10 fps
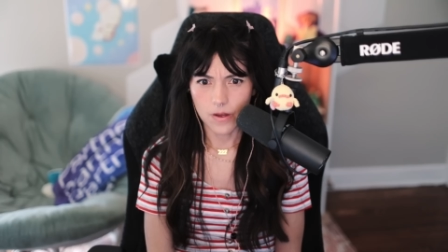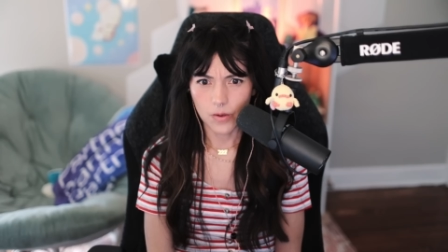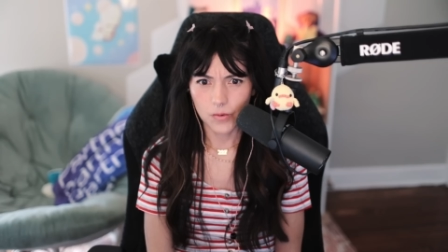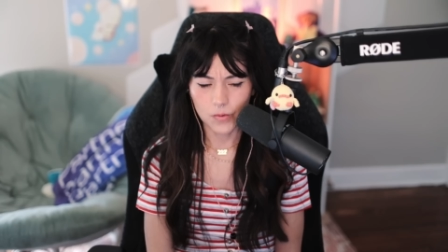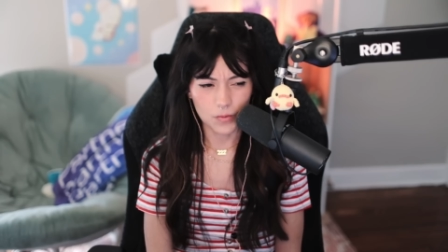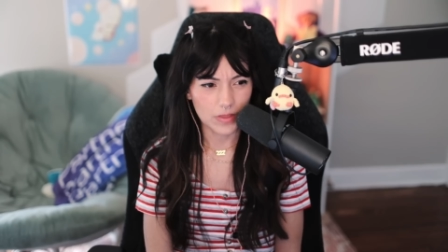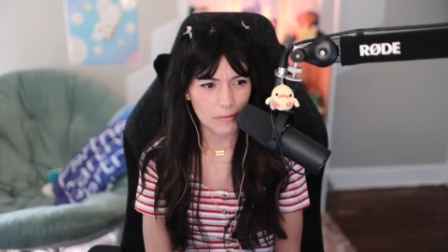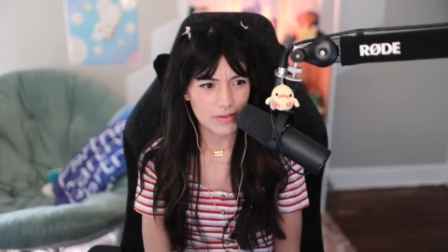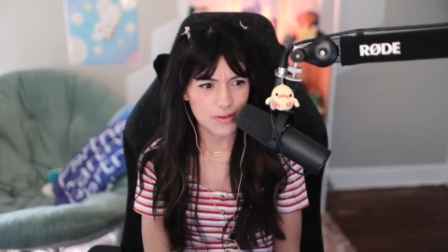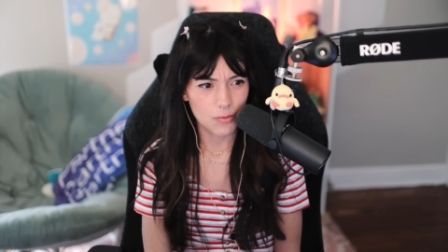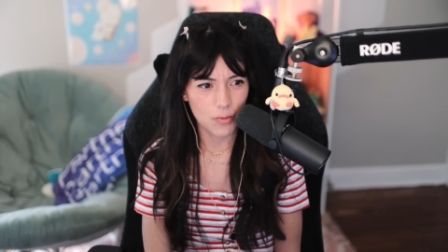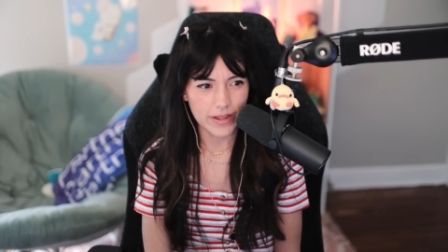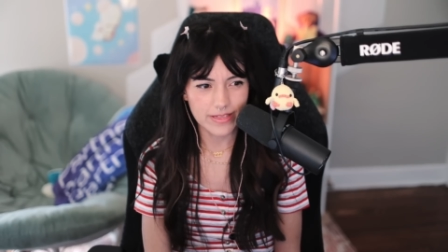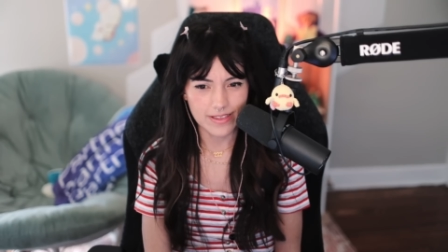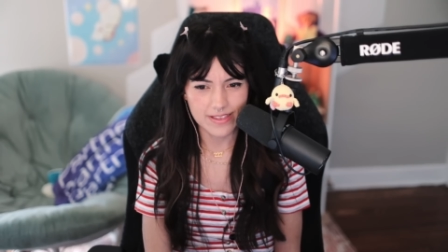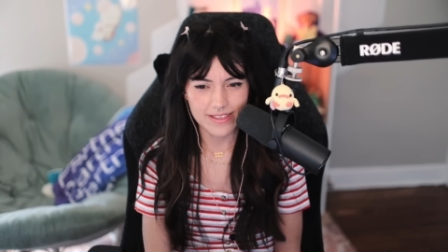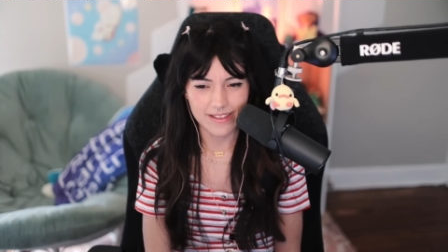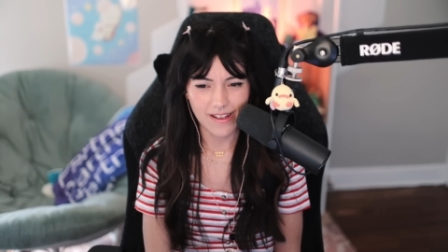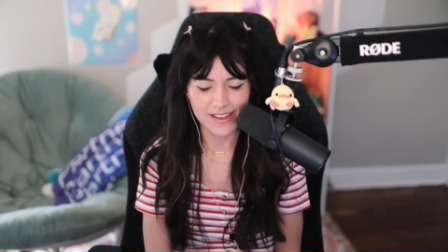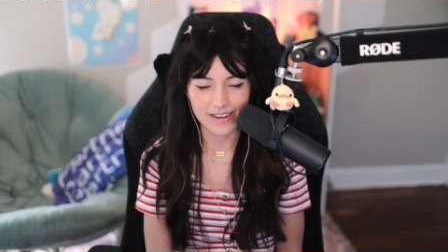Oh, that was quite the
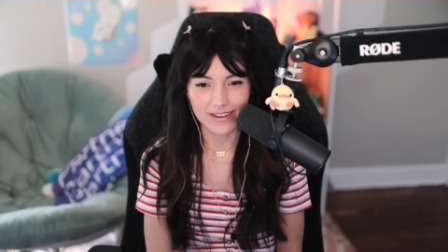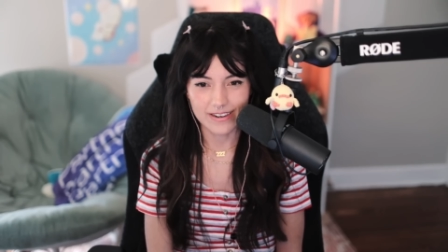stun.